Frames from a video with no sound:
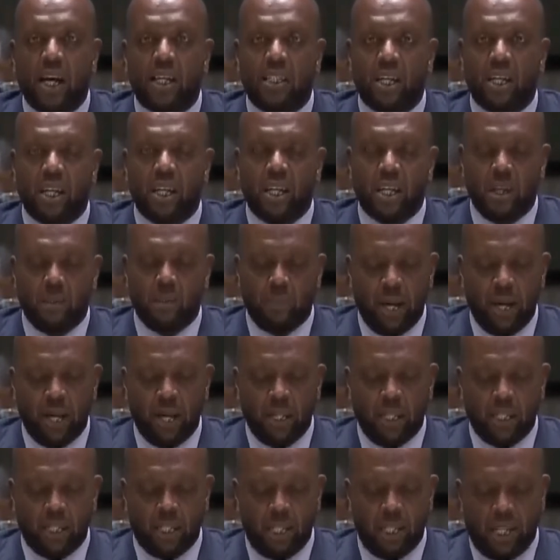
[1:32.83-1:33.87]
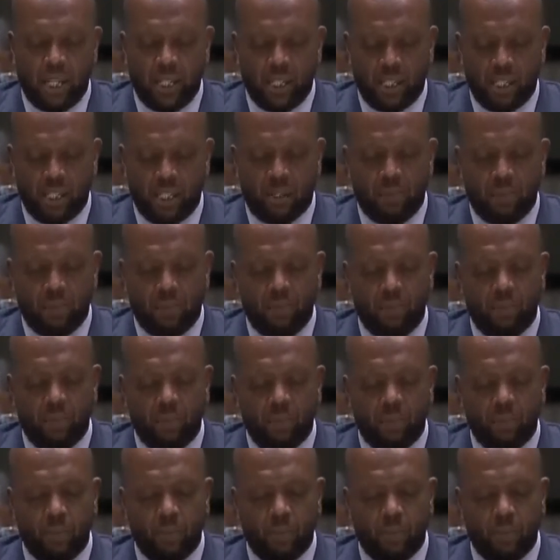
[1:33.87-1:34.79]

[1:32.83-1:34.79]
as independent states.